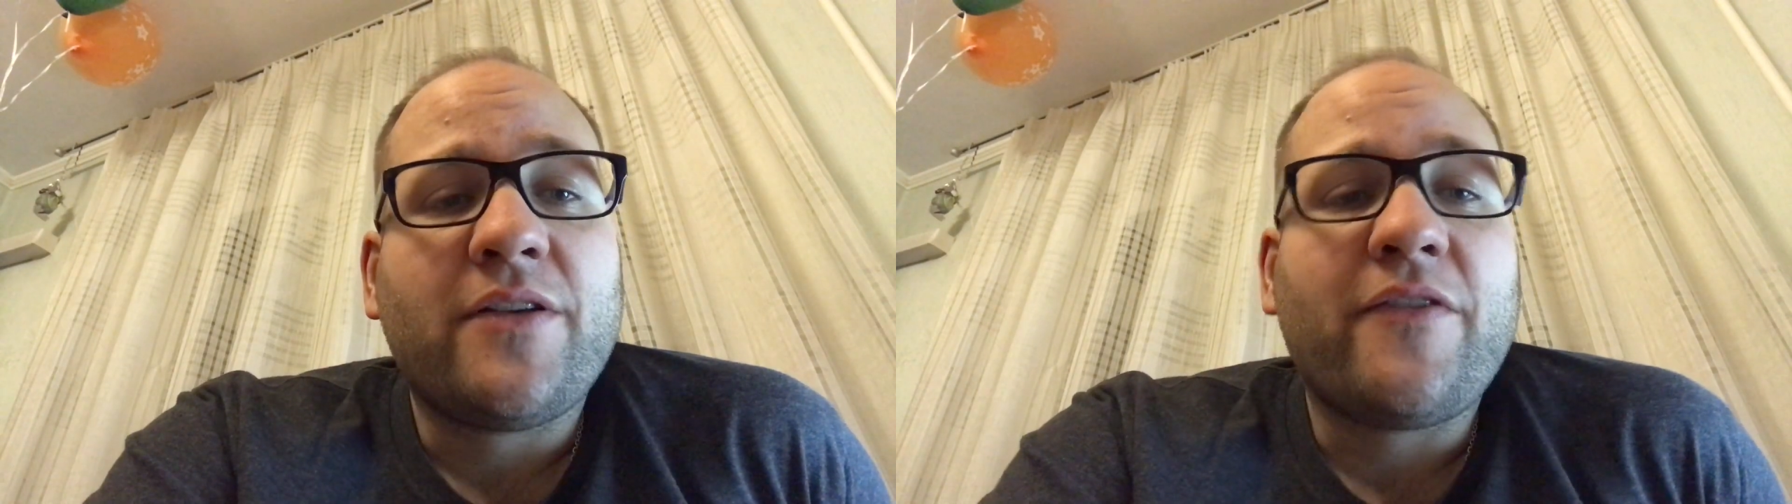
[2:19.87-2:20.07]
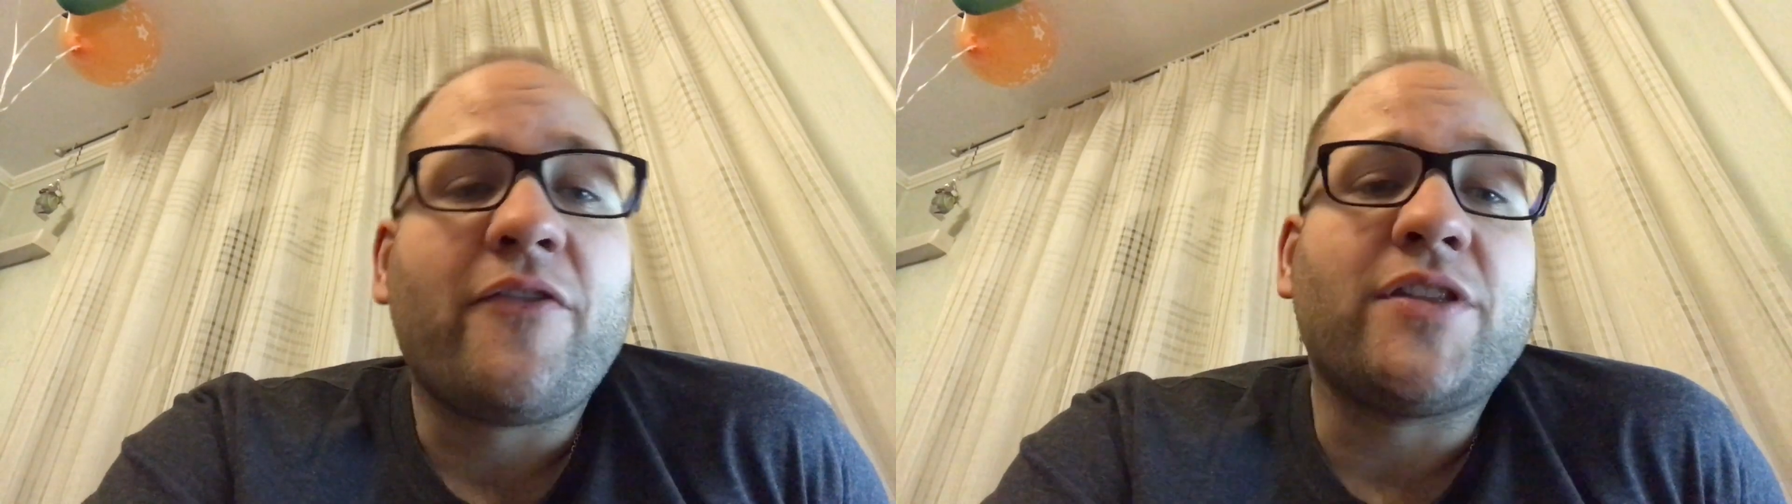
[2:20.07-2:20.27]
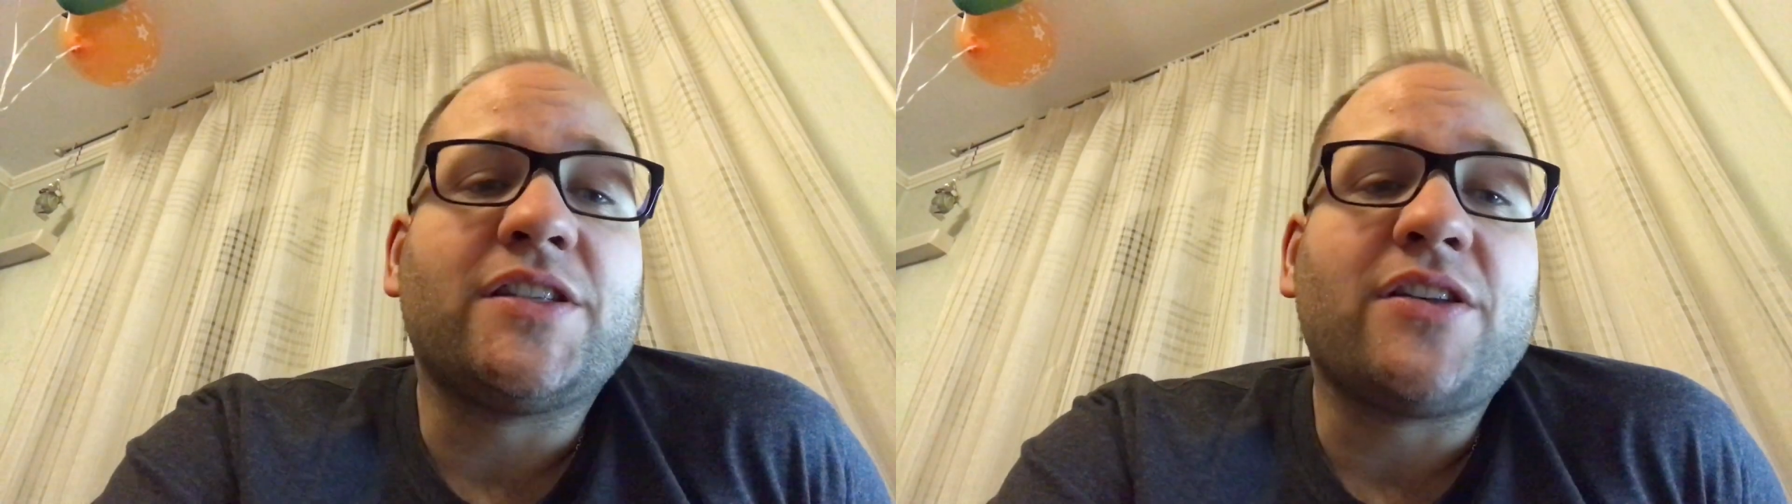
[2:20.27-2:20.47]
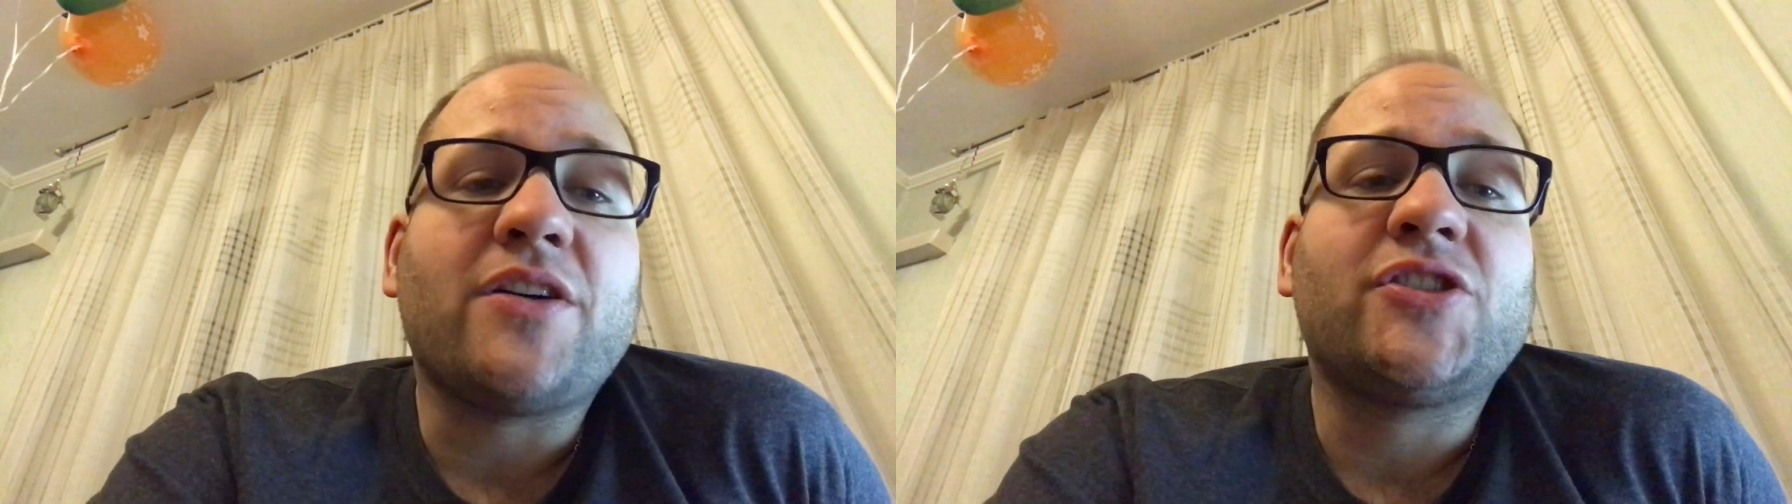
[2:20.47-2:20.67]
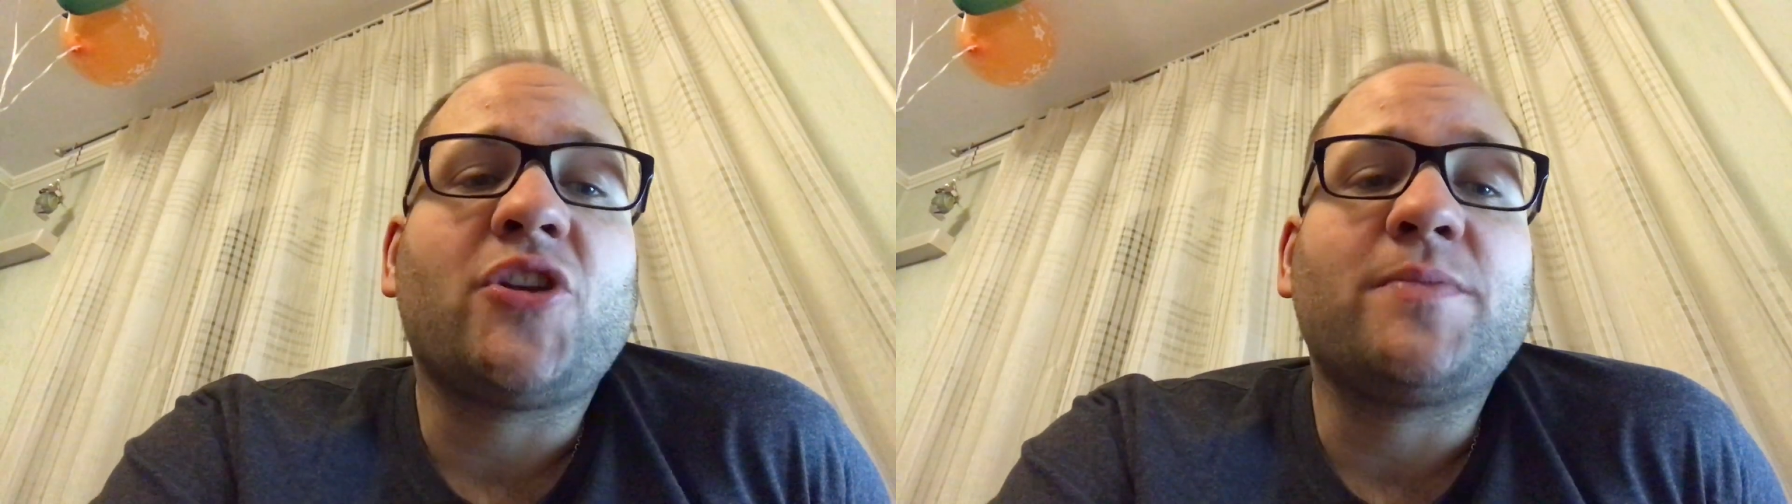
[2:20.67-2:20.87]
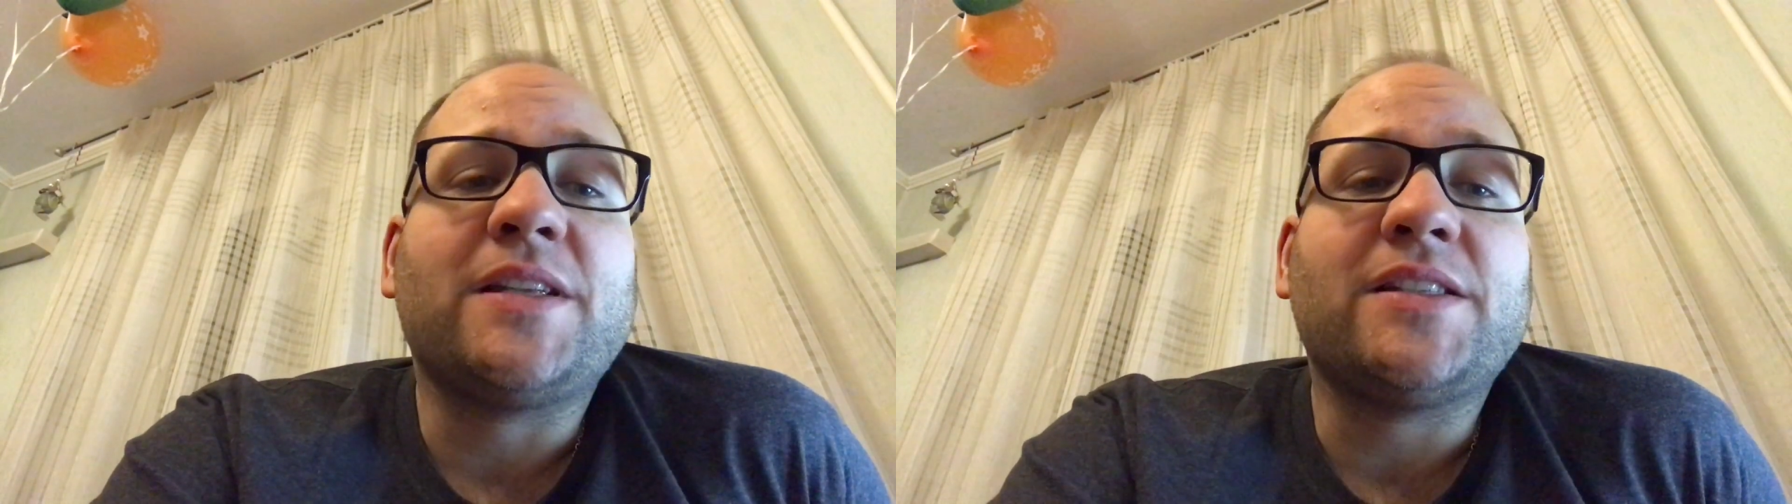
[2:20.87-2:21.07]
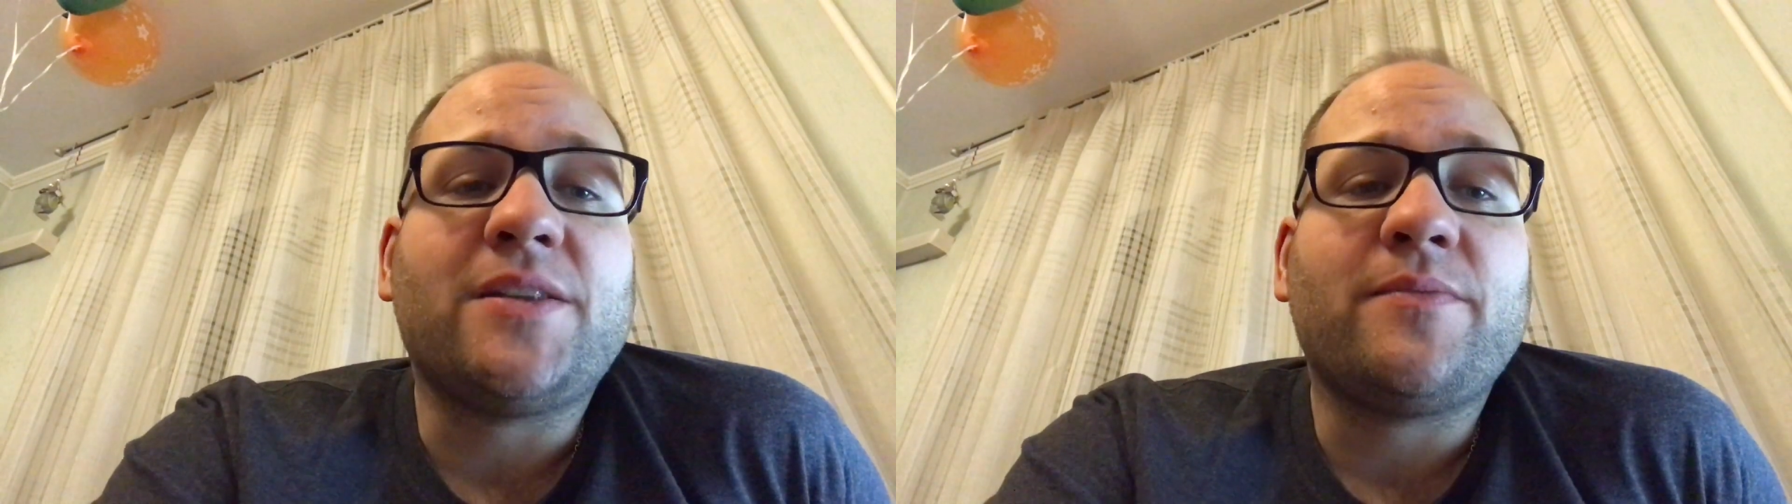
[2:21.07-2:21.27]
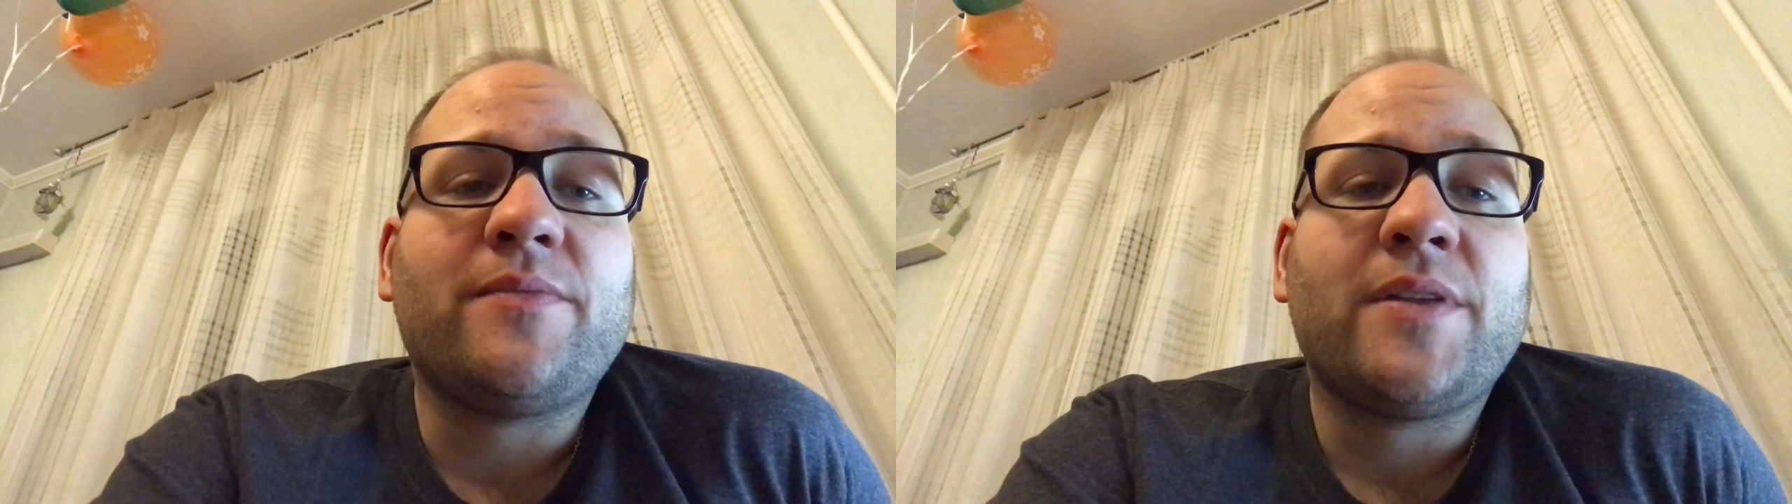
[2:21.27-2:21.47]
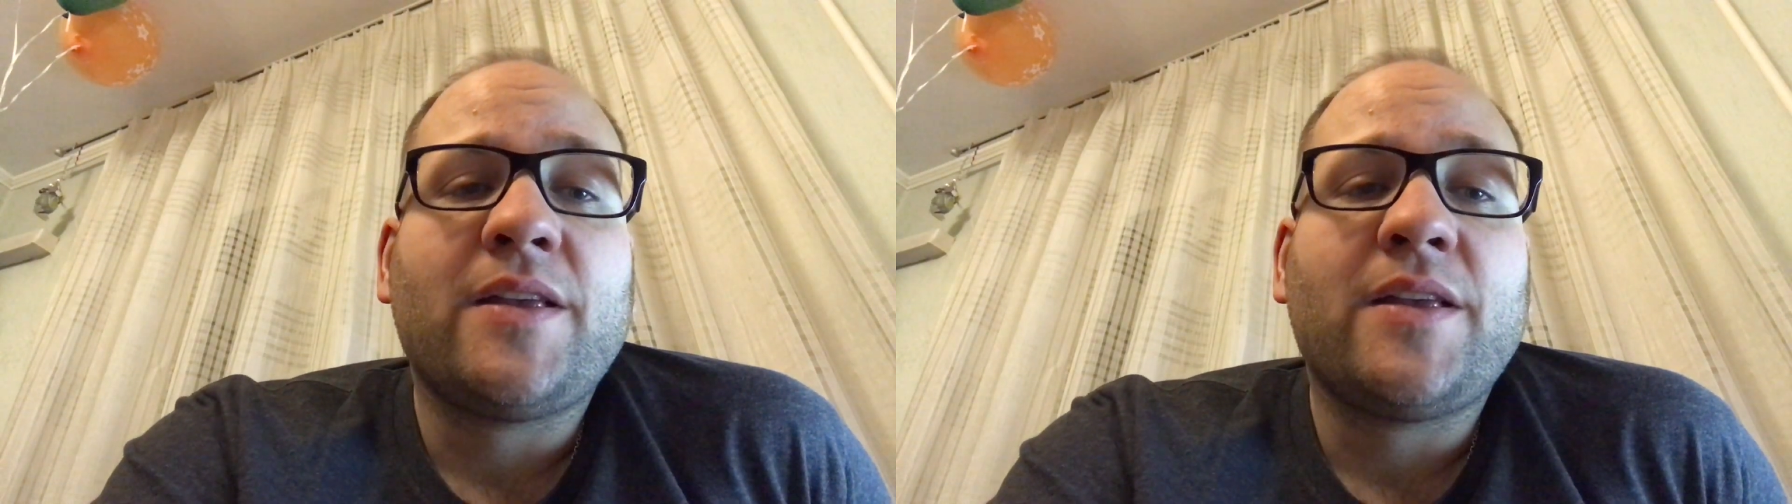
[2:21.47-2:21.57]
for the start-stop system,